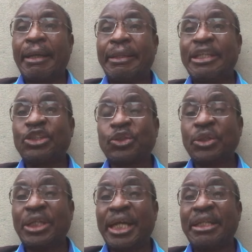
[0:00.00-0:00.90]
the
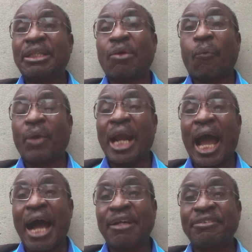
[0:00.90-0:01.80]
student will
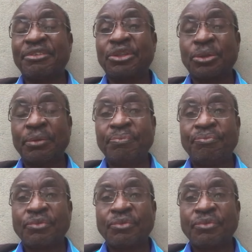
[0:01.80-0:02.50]
have to,